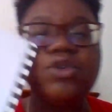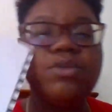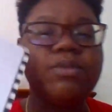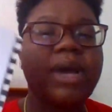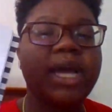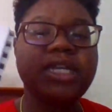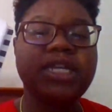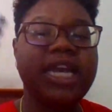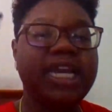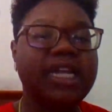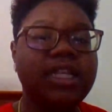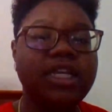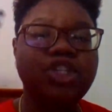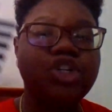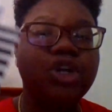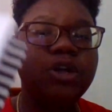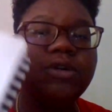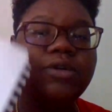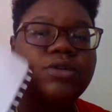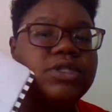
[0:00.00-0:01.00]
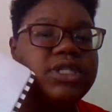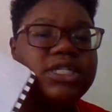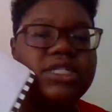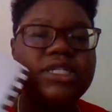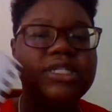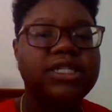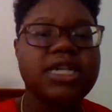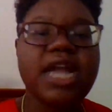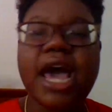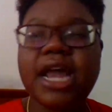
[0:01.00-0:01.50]
my daily journals. This
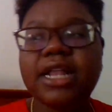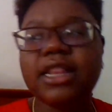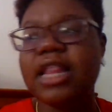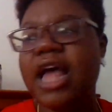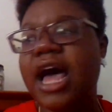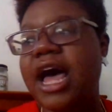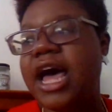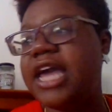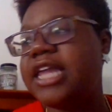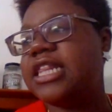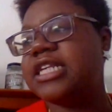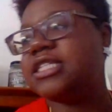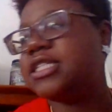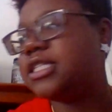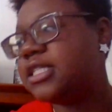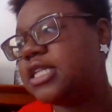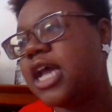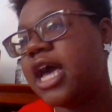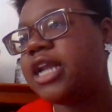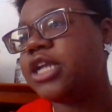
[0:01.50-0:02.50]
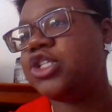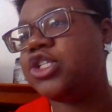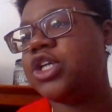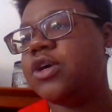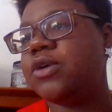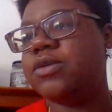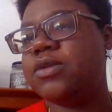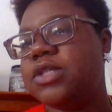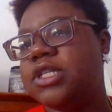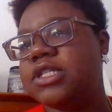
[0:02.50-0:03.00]
is not a lie. This is not a
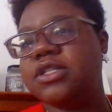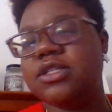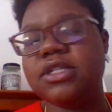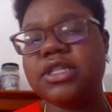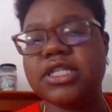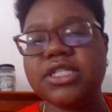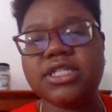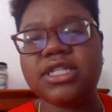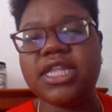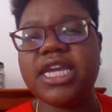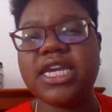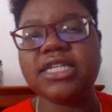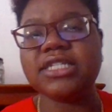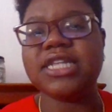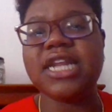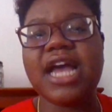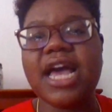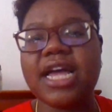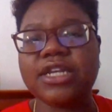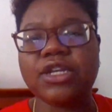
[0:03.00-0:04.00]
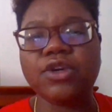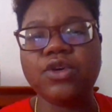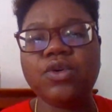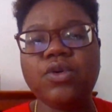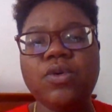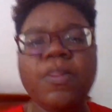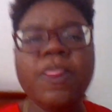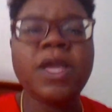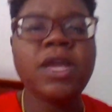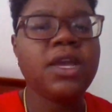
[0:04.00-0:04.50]
joke. This things that I
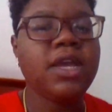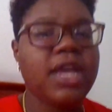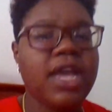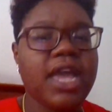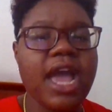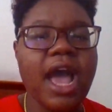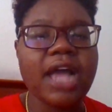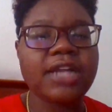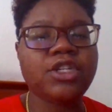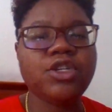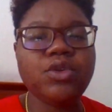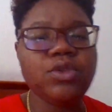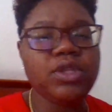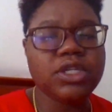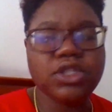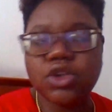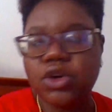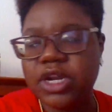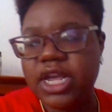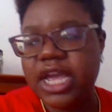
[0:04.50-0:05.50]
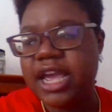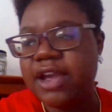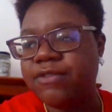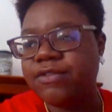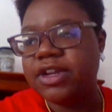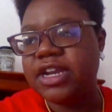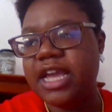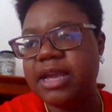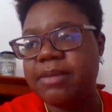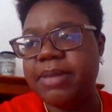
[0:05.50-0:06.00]
do this on an
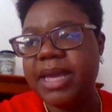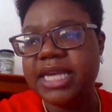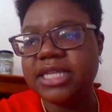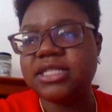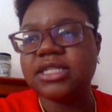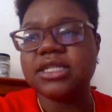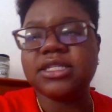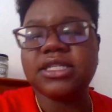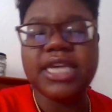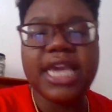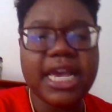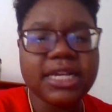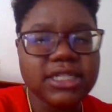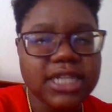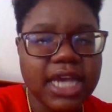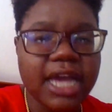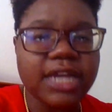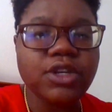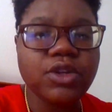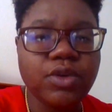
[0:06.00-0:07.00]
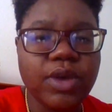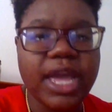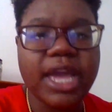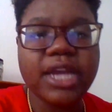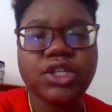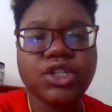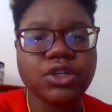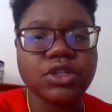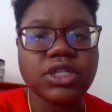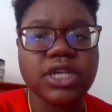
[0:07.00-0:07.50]
everyday basis. Yes, I do
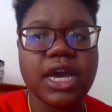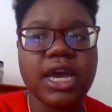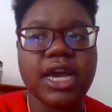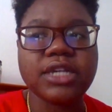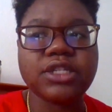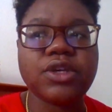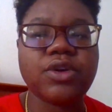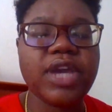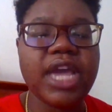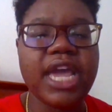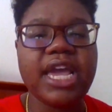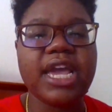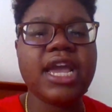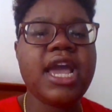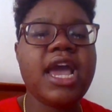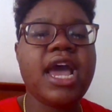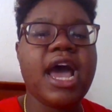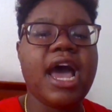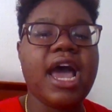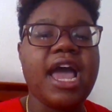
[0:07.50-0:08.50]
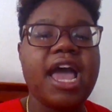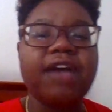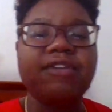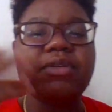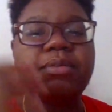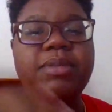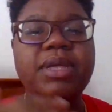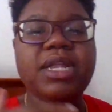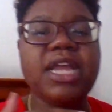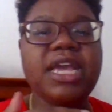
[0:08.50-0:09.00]
exercise. Okay, I
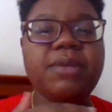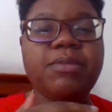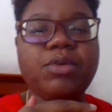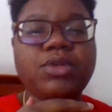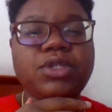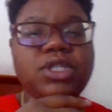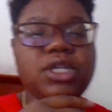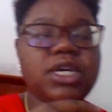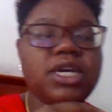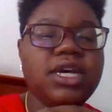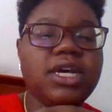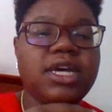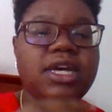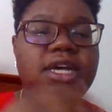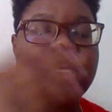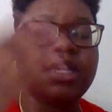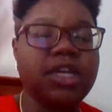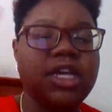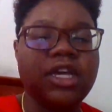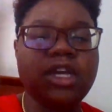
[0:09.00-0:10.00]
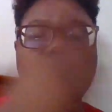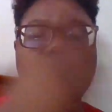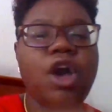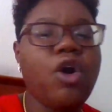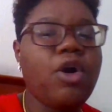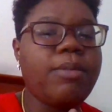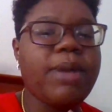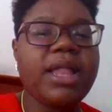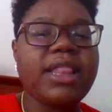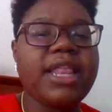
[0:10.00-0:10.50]
haven't been able to go
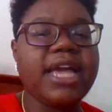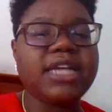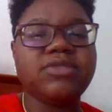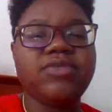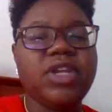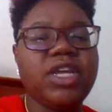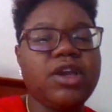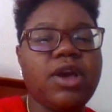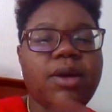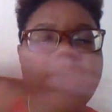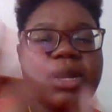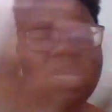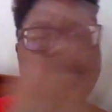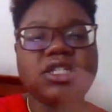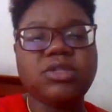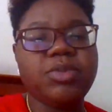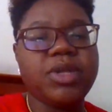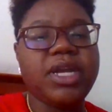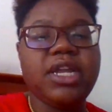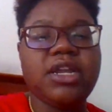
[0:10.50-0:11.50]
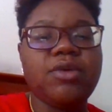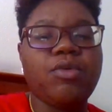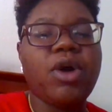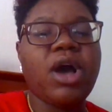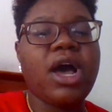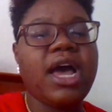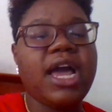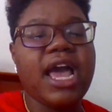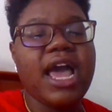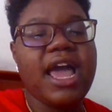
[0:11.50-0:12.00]
on my last video. I'm not explaining
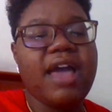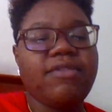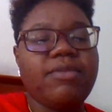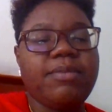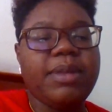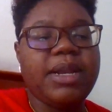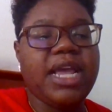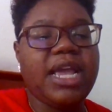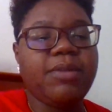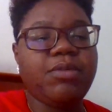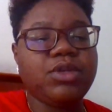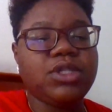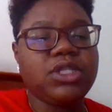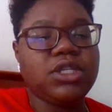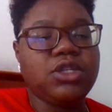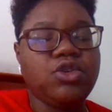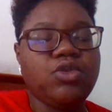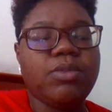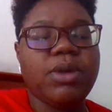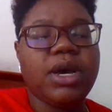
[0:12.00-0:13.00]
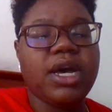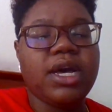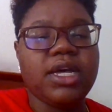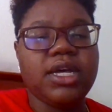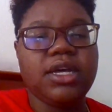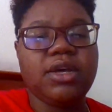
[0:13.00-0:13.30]
why I haven't been able to do my